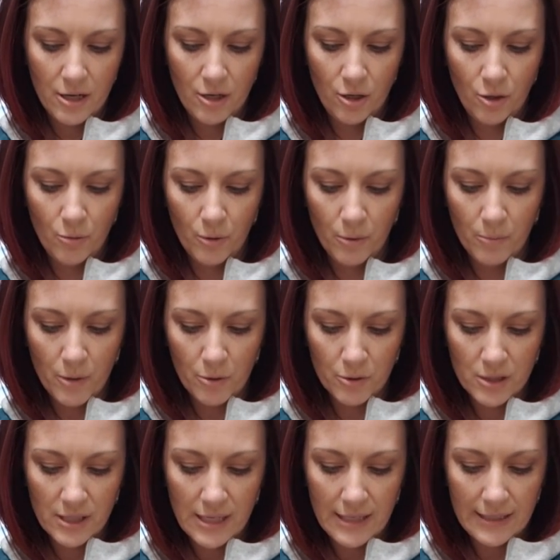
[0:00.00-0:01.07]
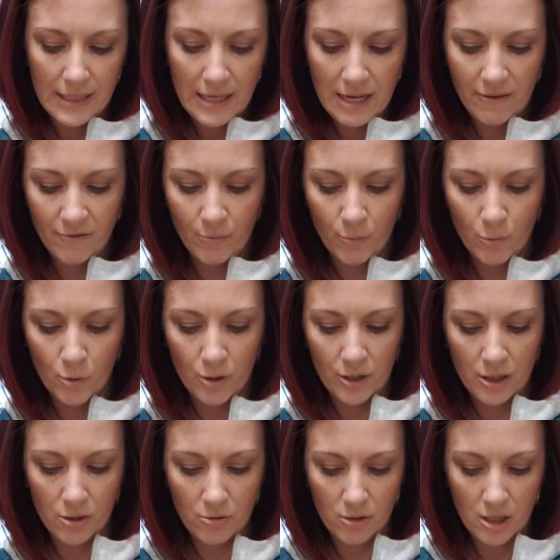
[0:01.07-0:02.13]
You will most likely have more
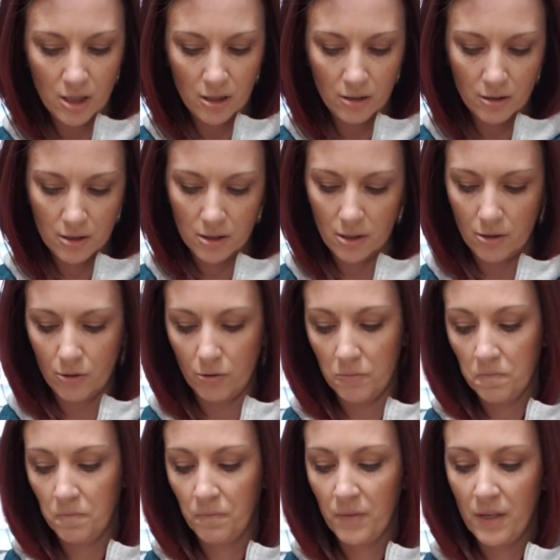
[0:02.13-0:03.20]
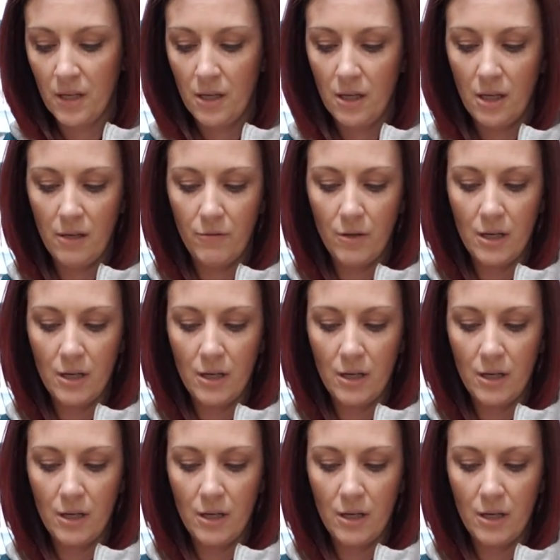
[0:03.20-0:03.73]
than you need, so if you